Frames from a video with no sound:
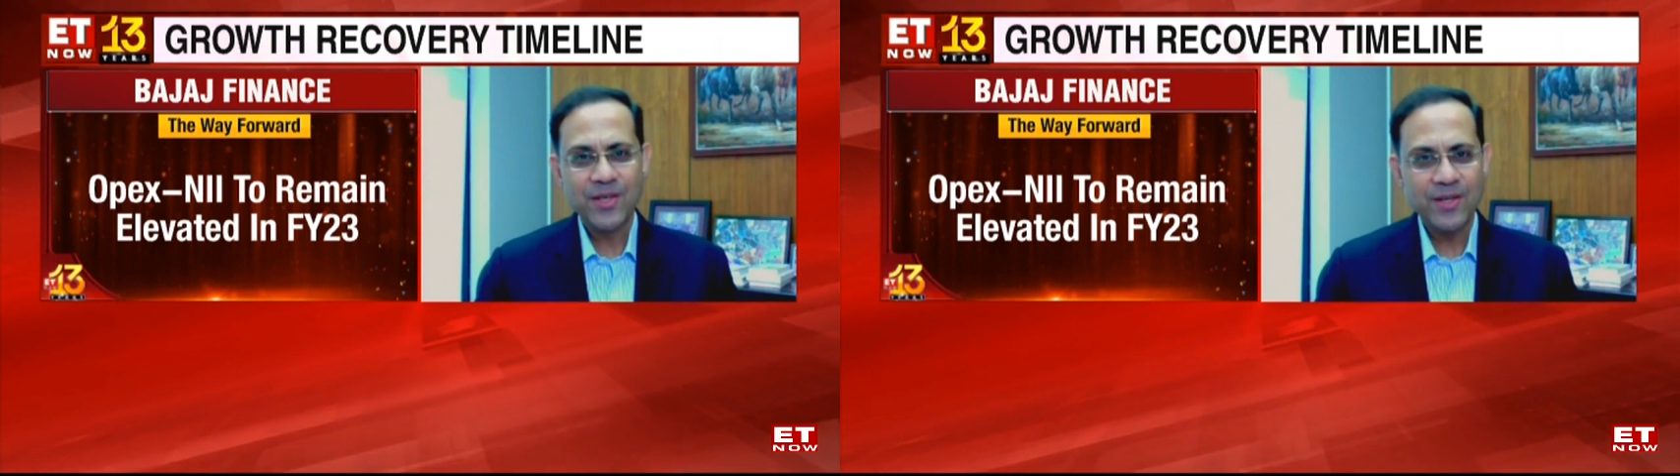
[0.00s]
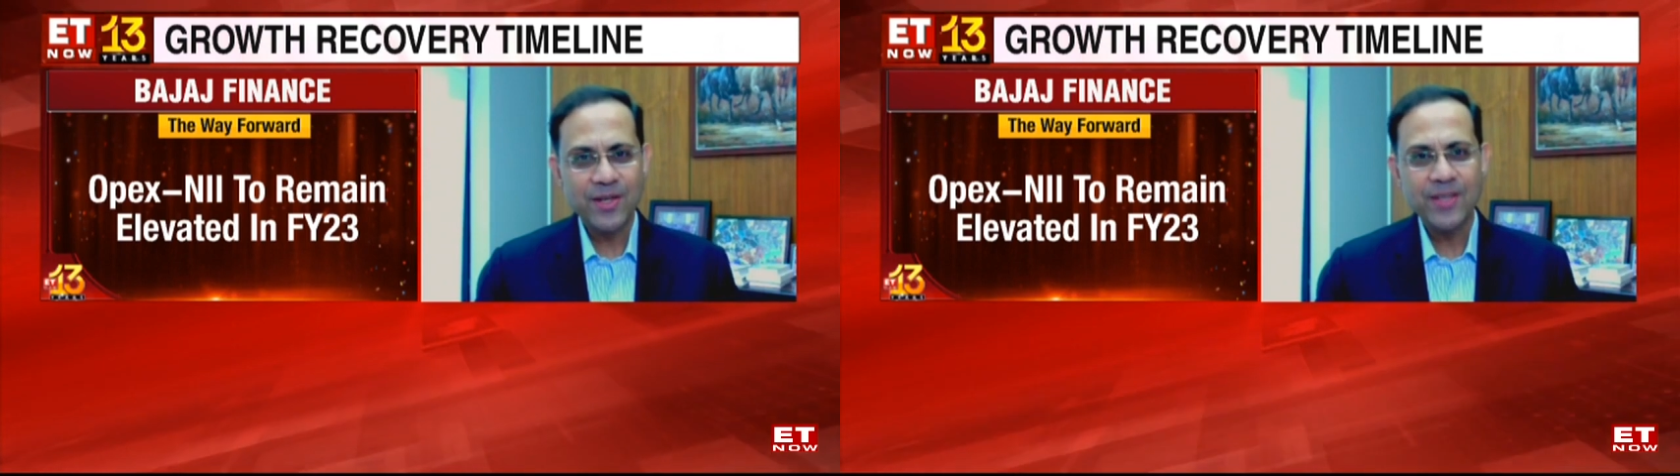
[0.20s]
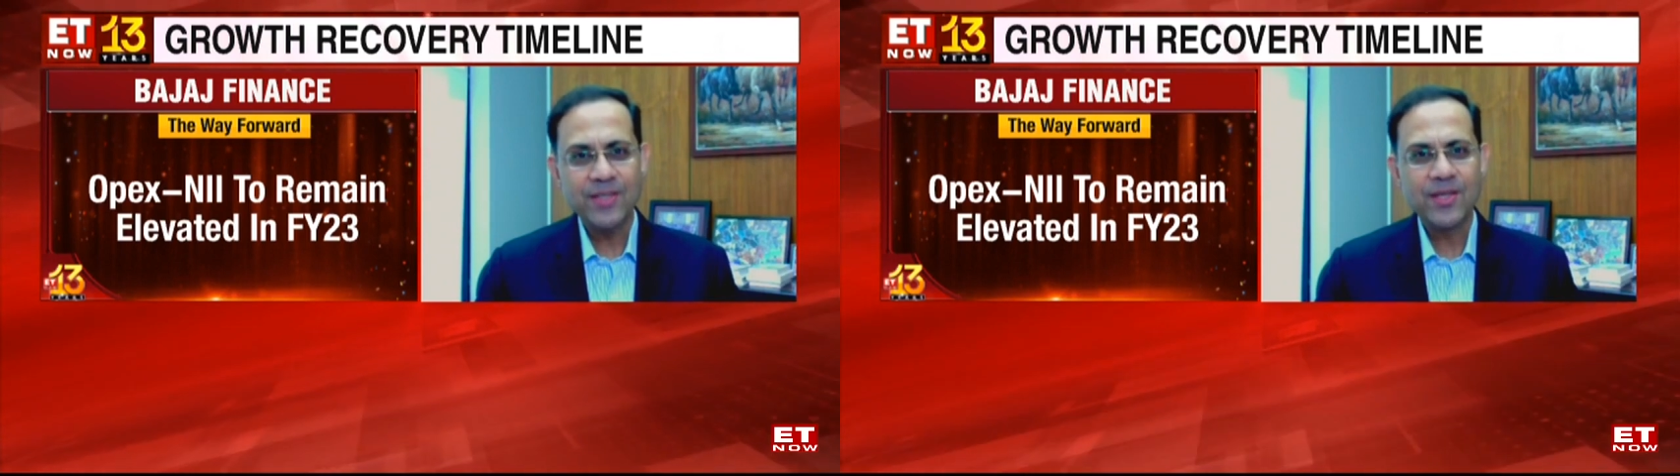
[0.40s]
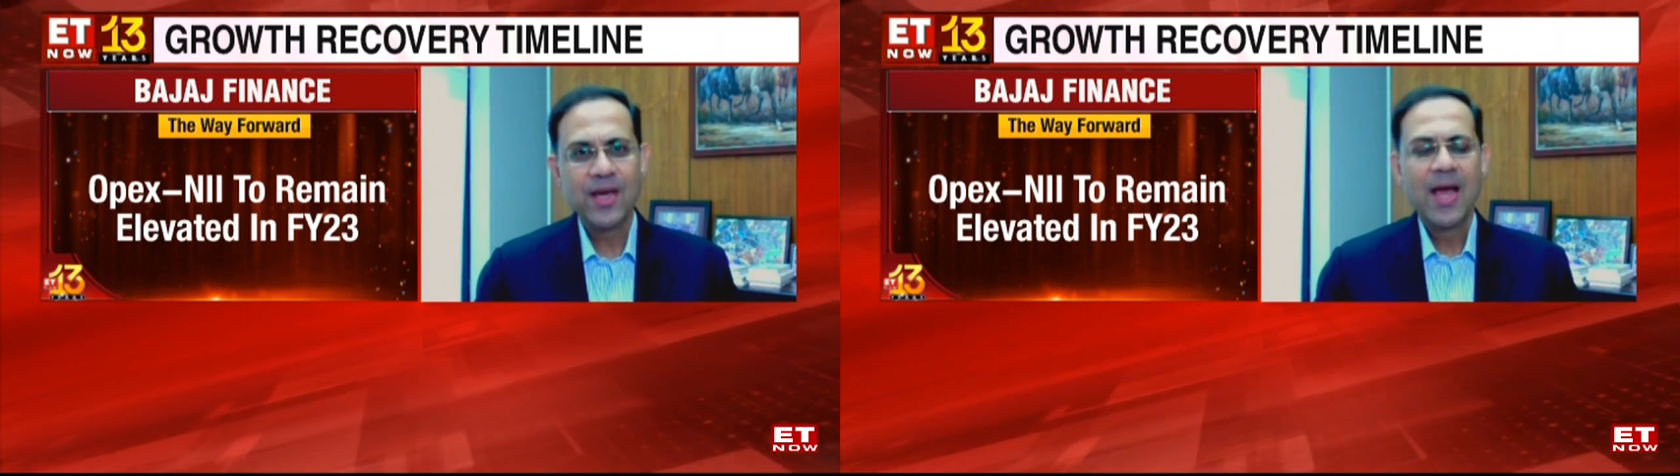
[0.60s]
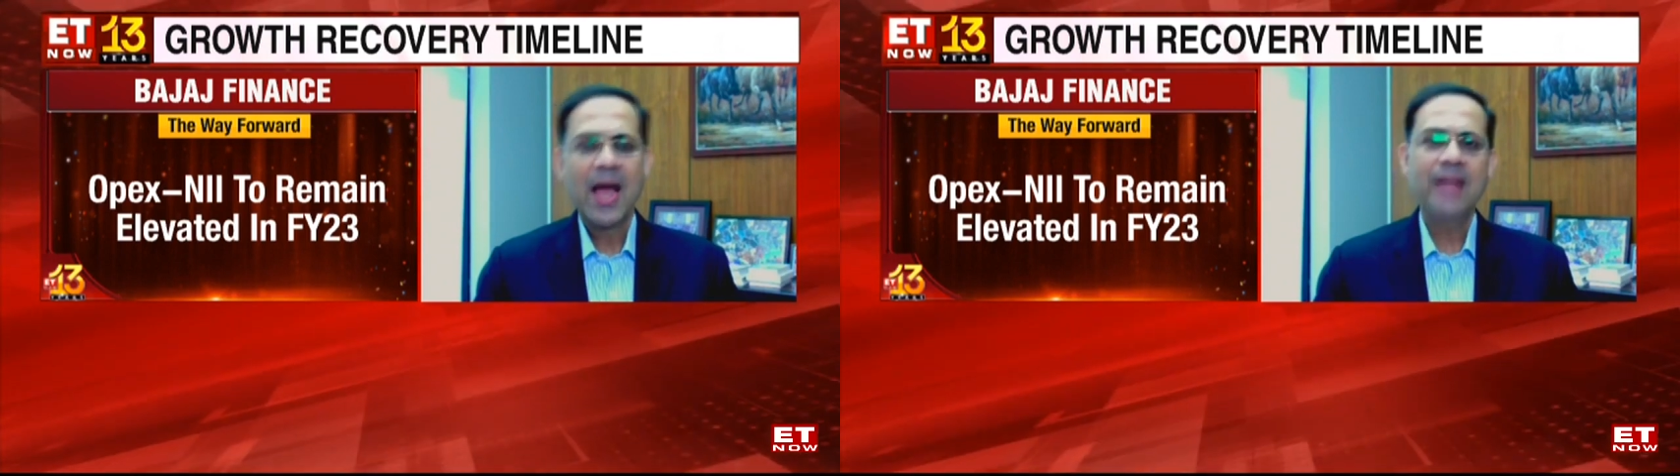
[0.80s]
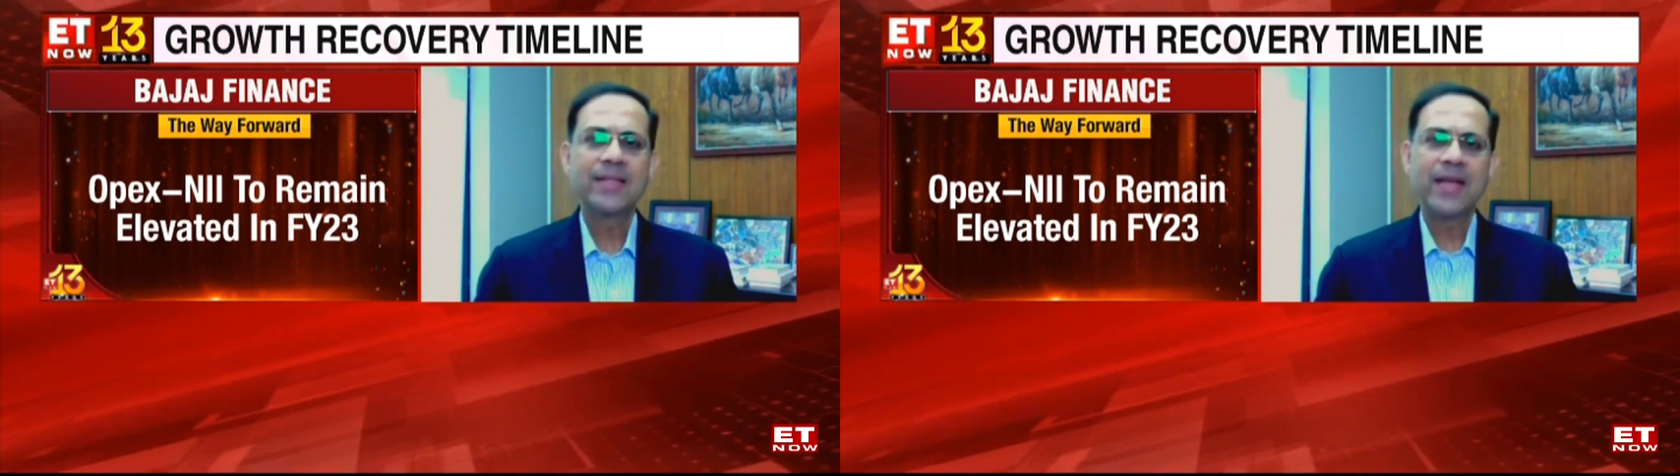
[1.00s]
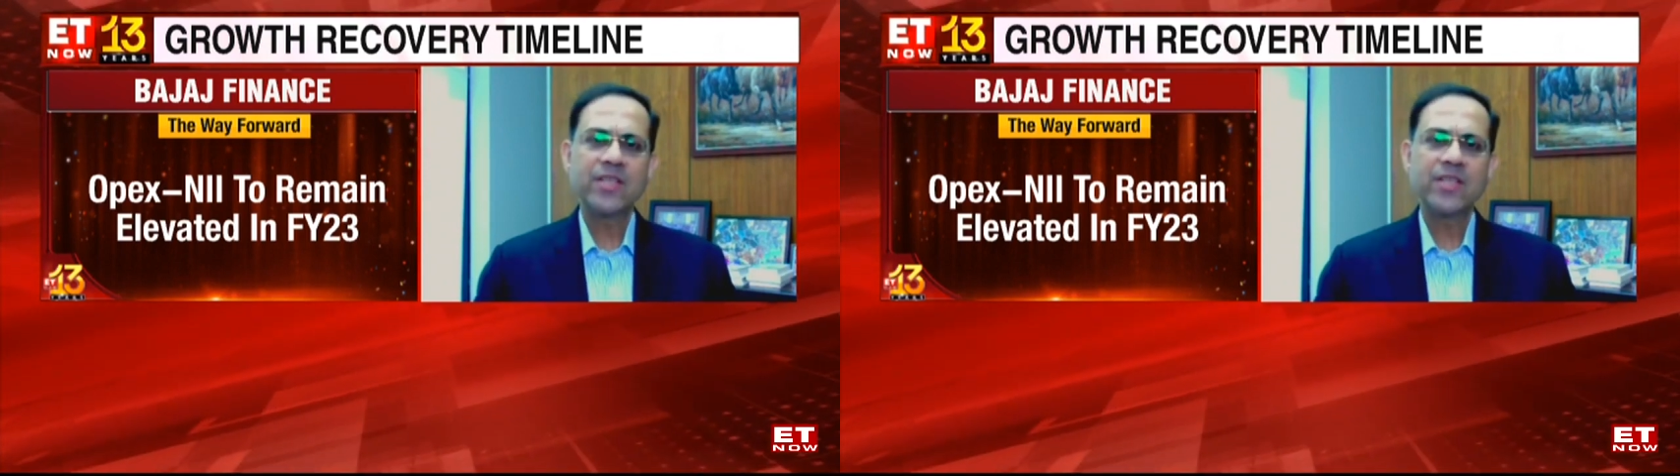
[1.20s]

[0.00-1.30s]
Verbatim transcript: increased. And